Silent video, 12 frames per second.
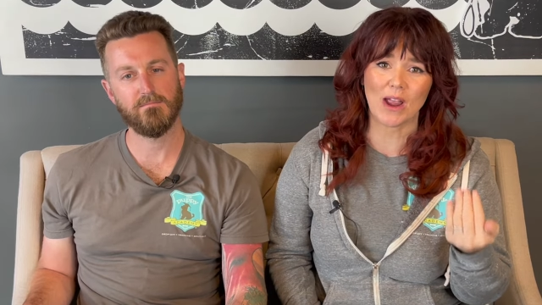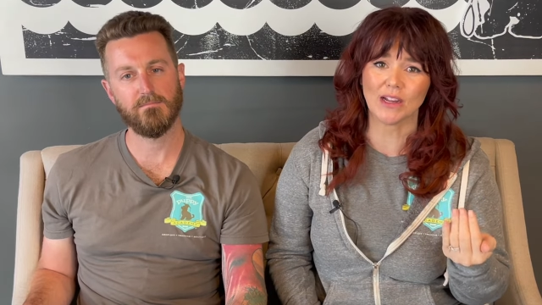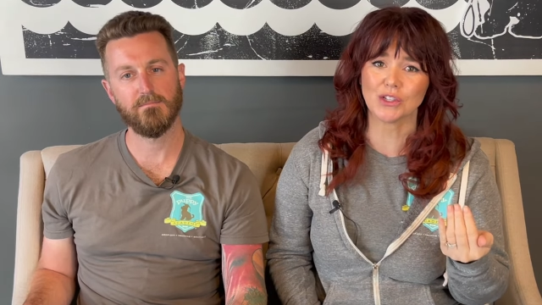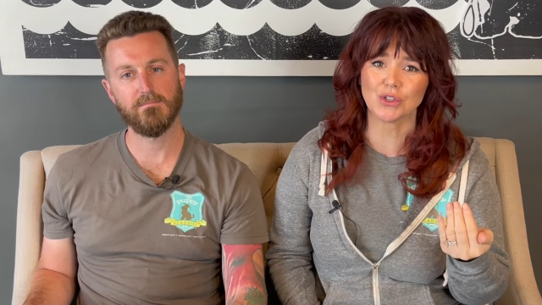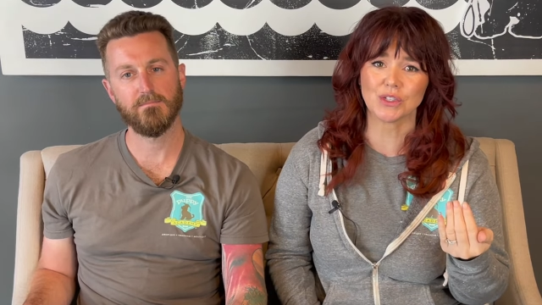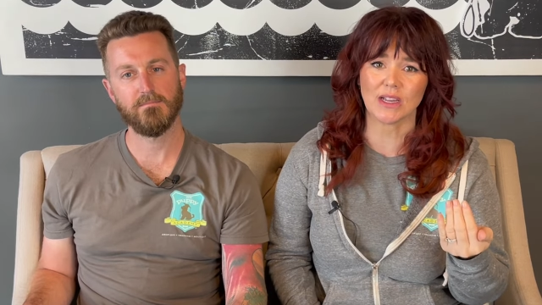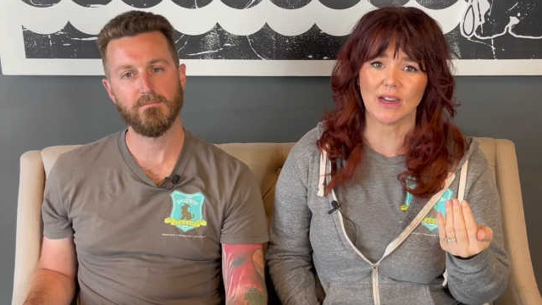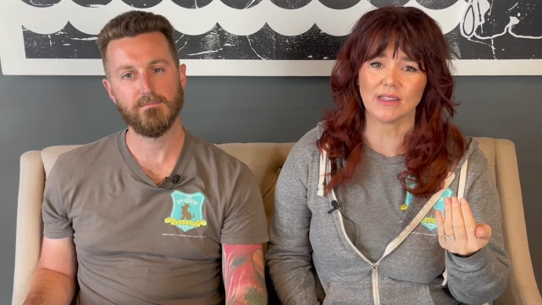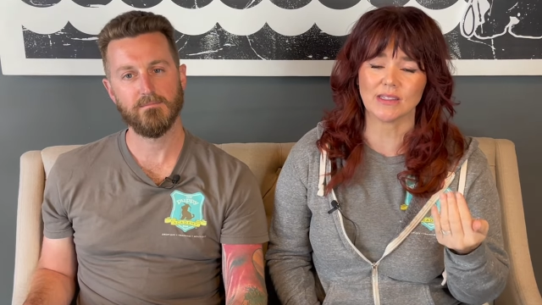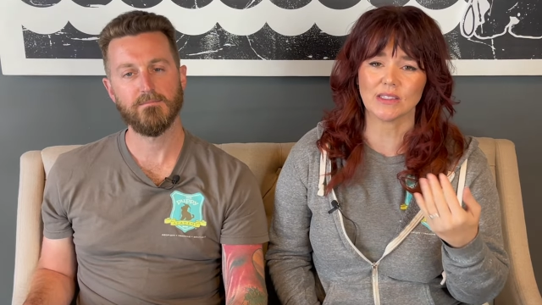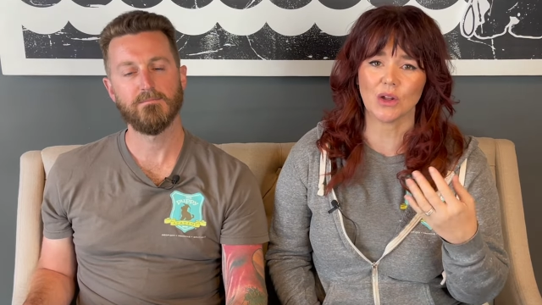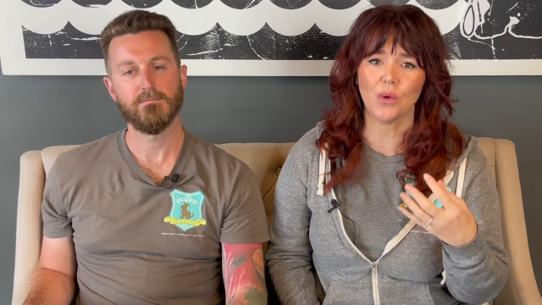Speaker 1: exercise.
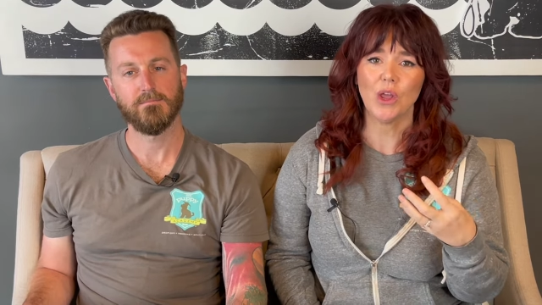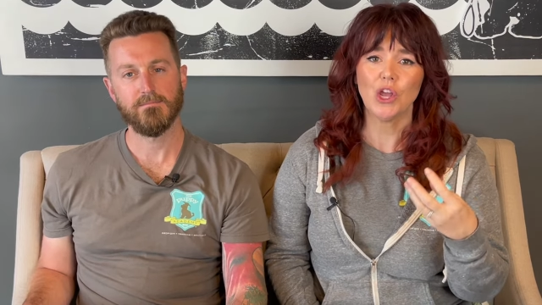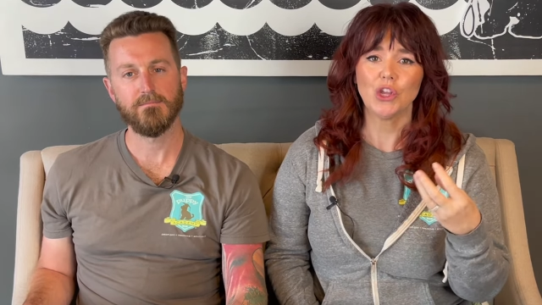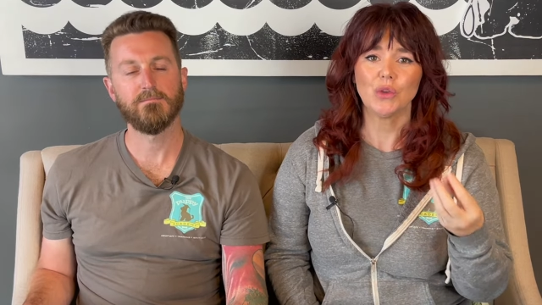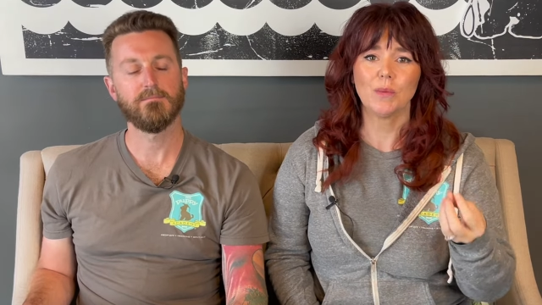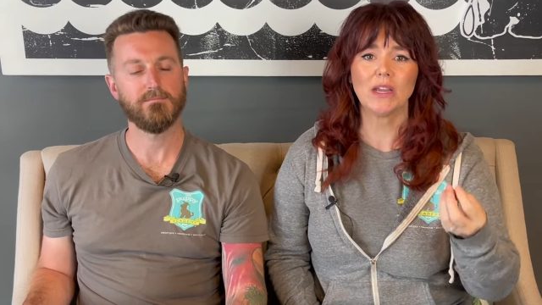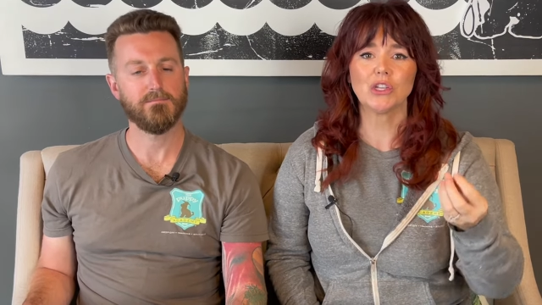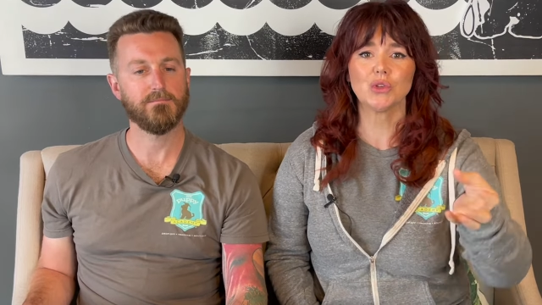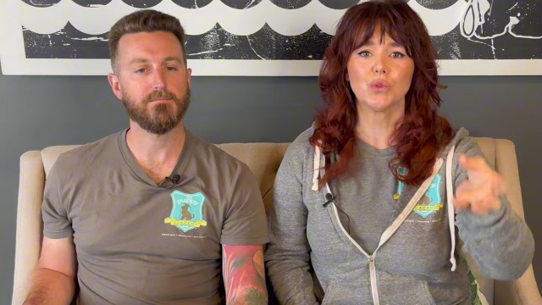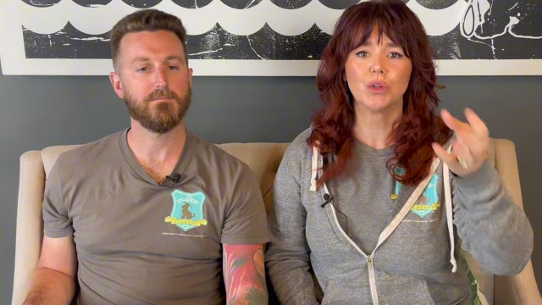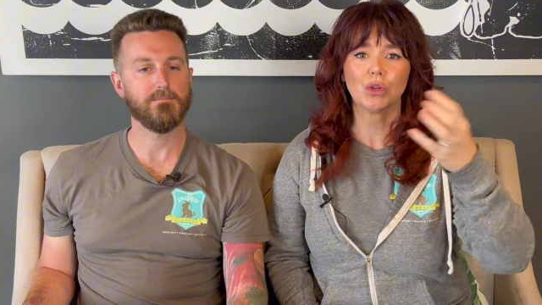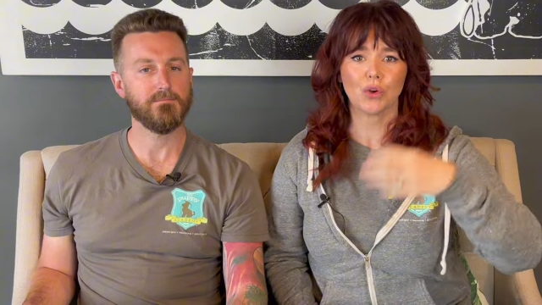So you might do
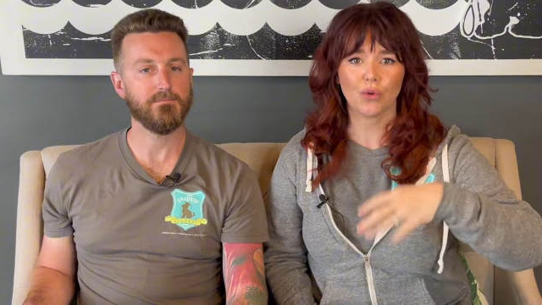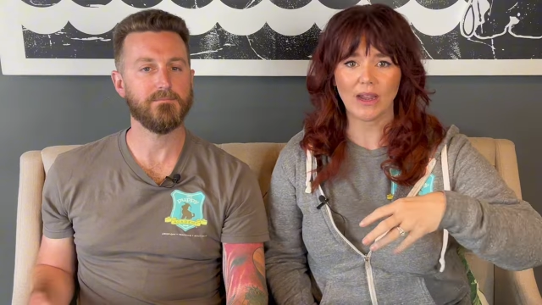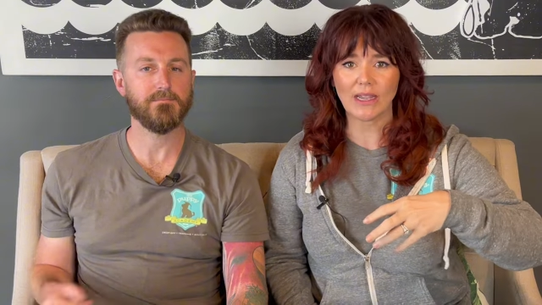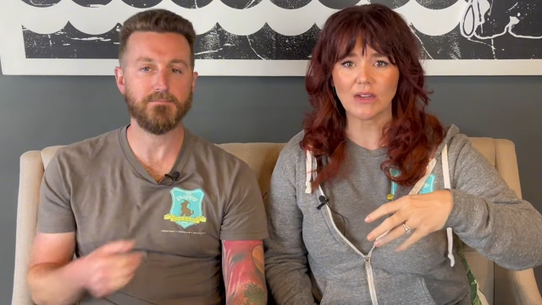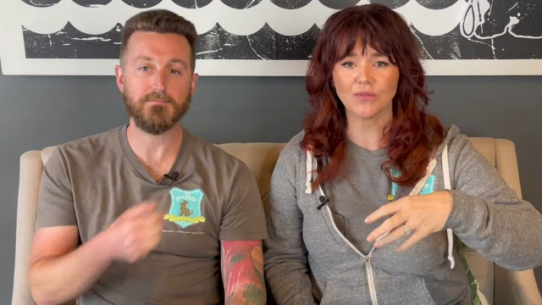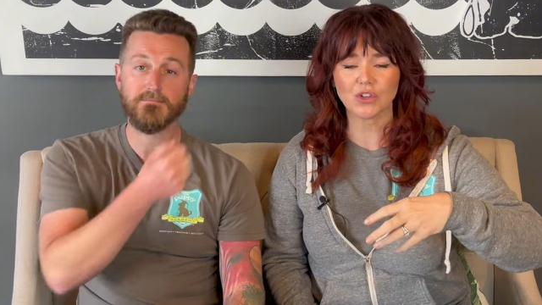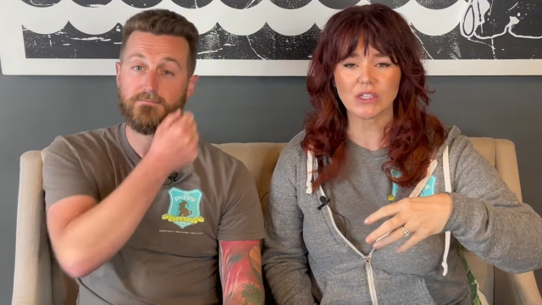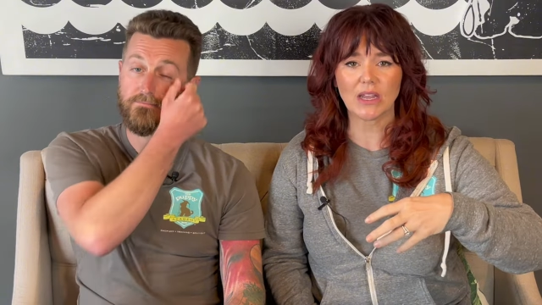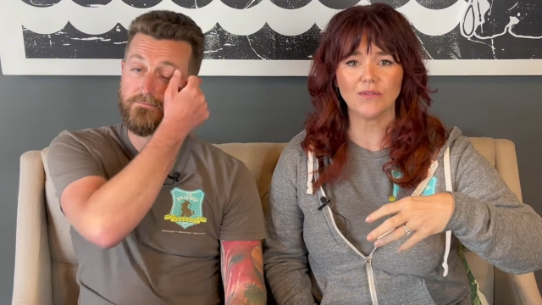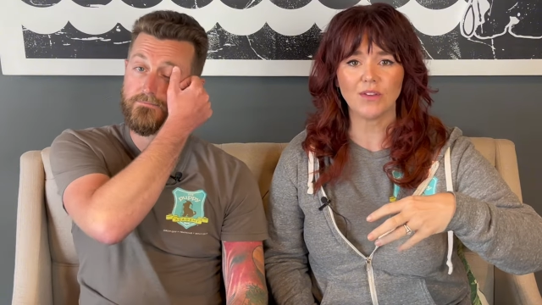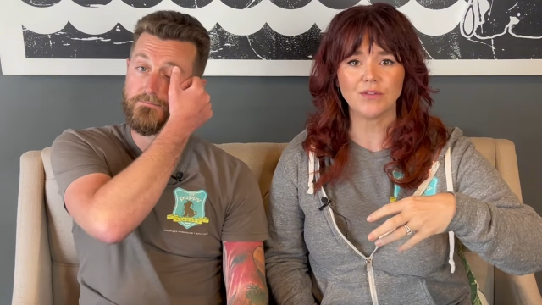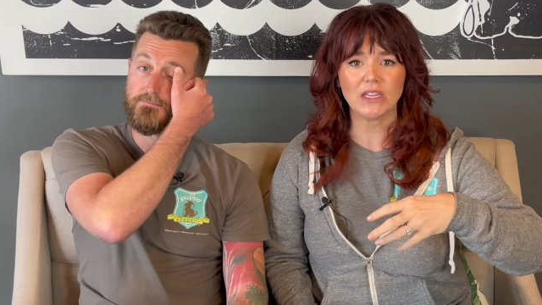the crating for 10,
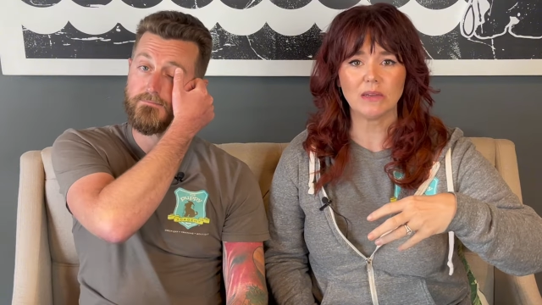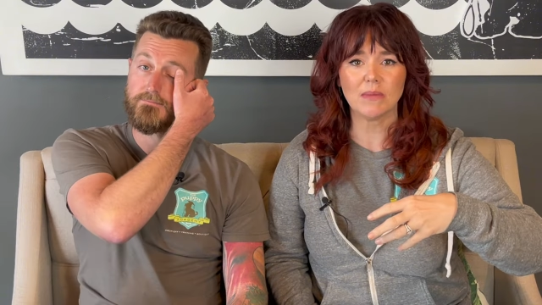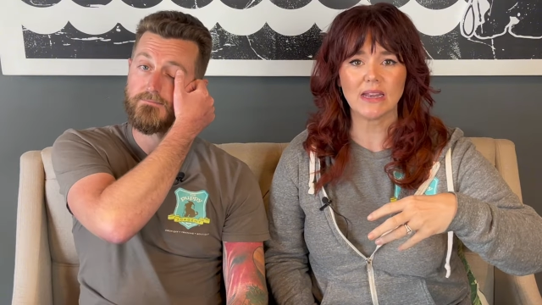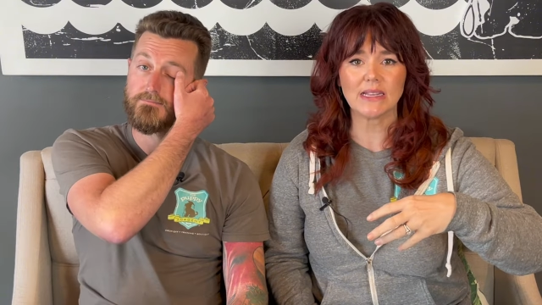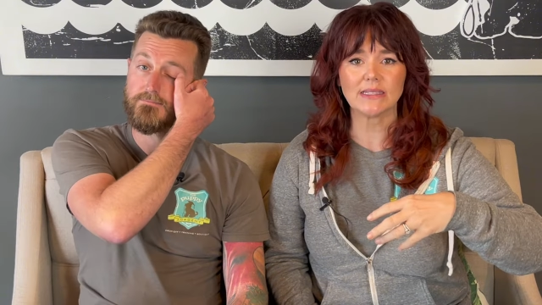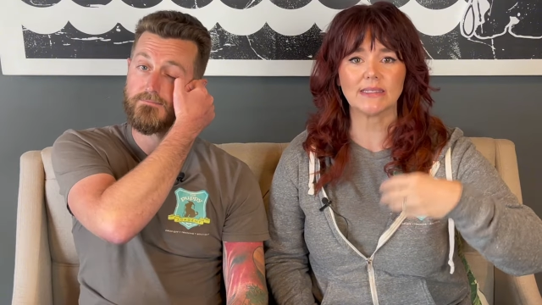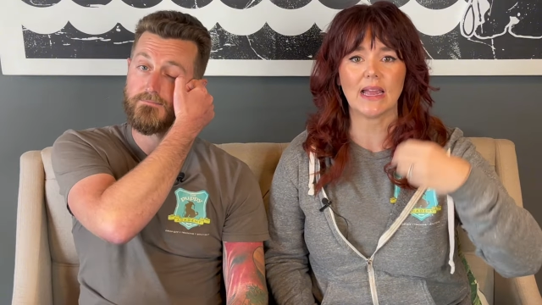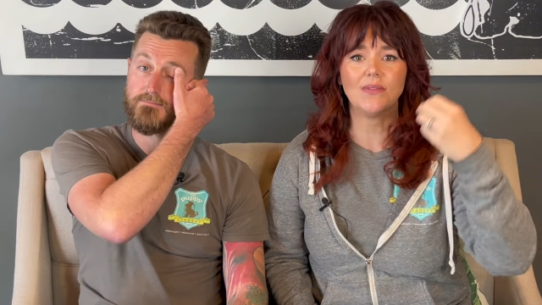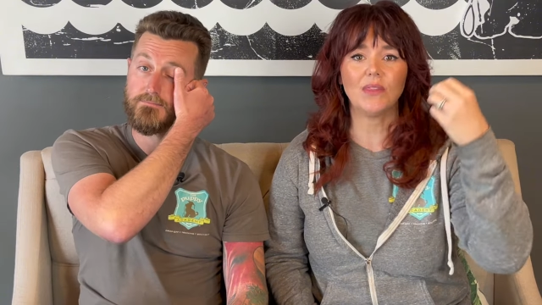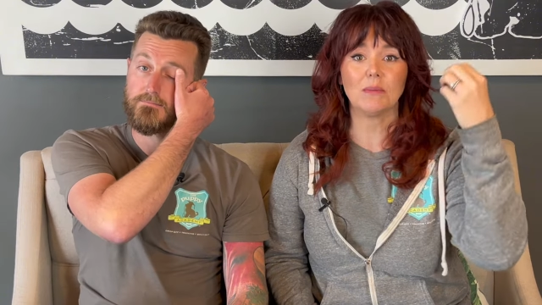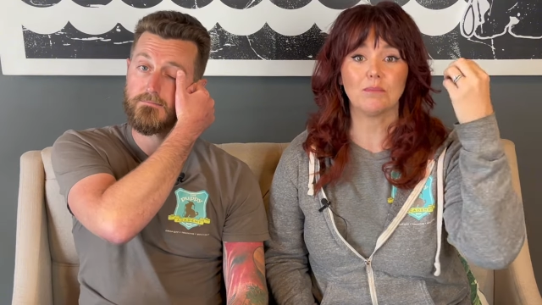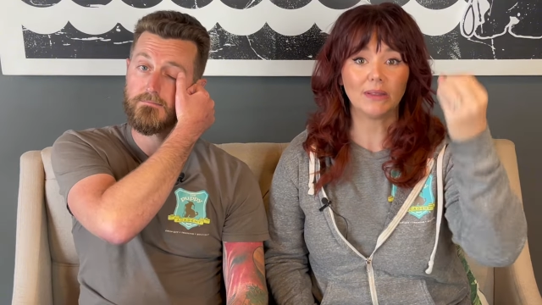15 minutes and
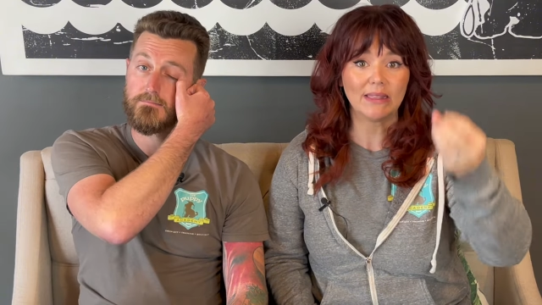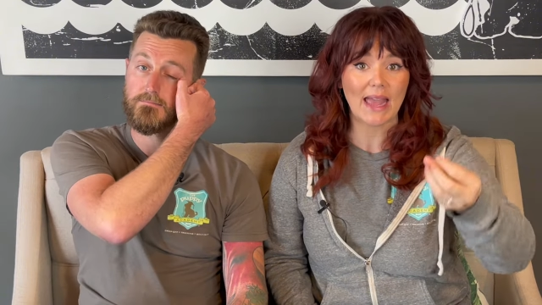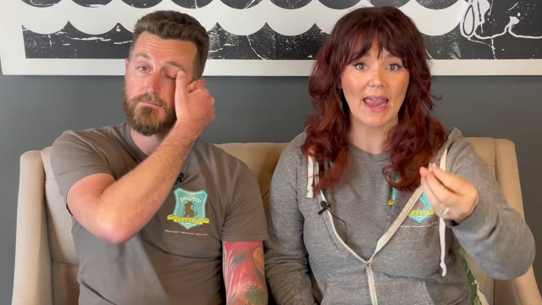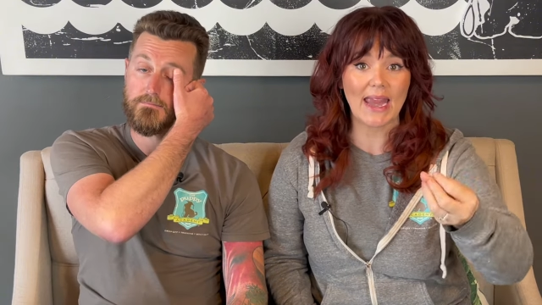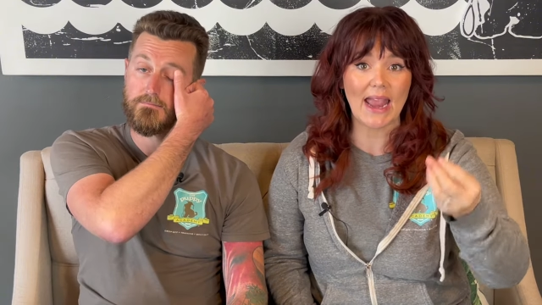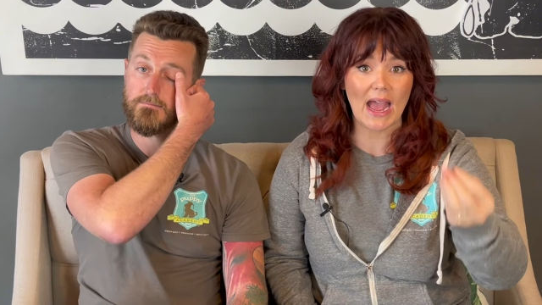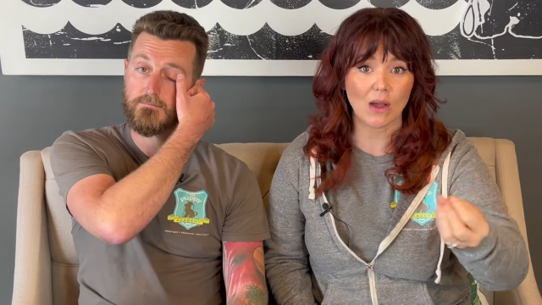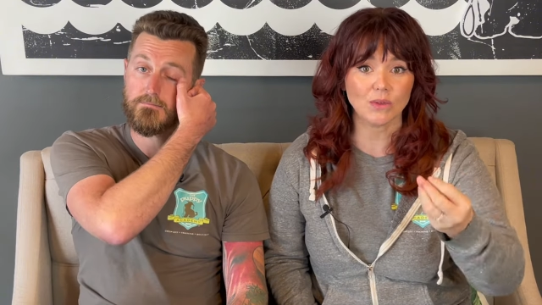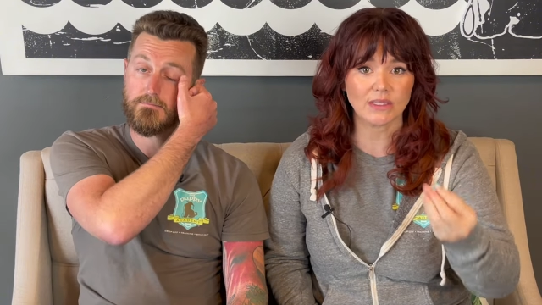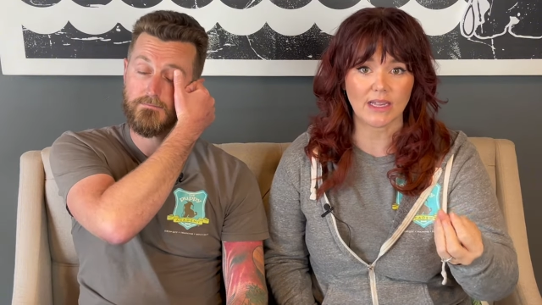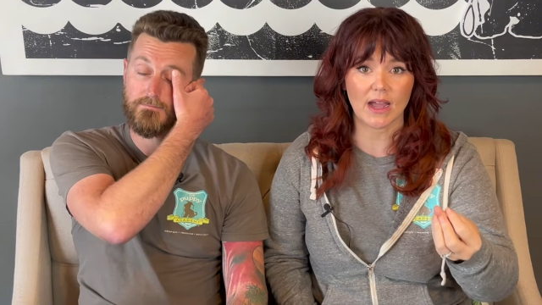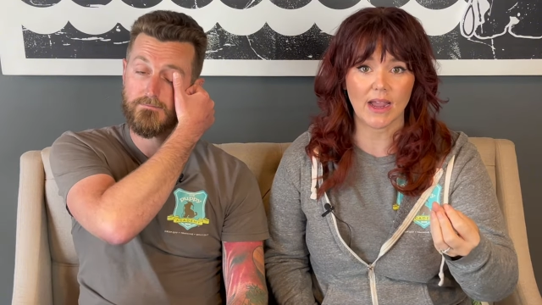then play
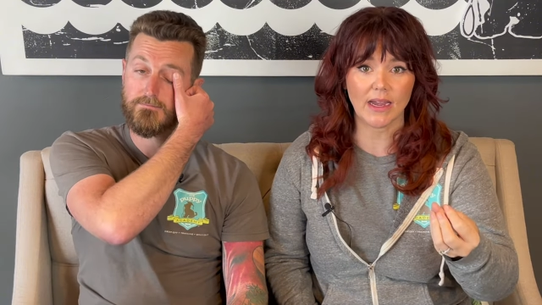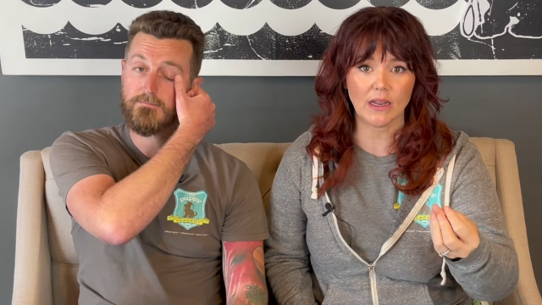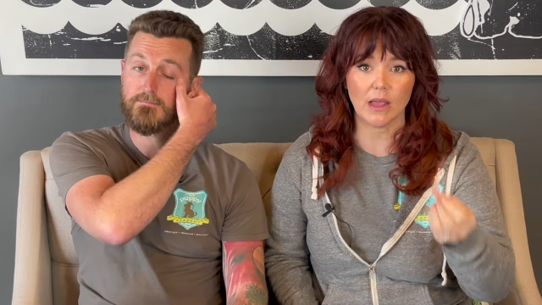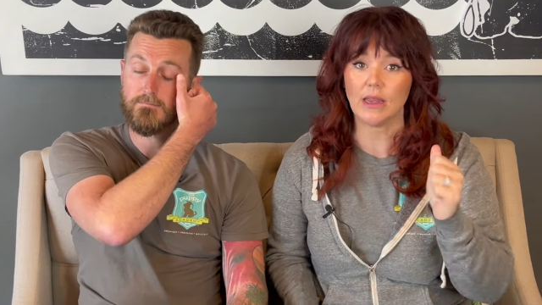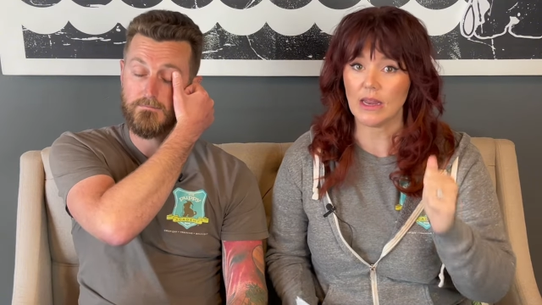outside,